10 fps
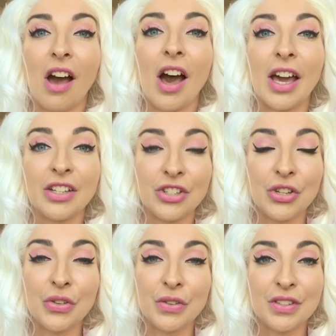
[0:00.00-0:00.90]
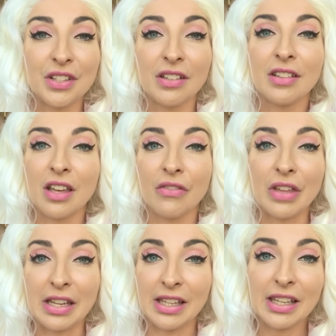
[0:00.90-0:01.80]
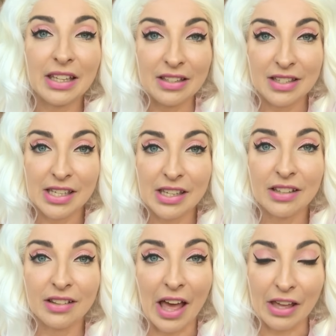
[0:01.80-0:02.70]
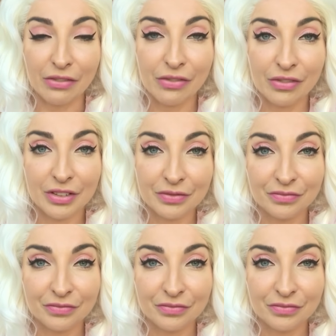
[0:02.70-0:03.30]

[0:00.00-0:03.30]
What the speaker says: I choose to live an easy life.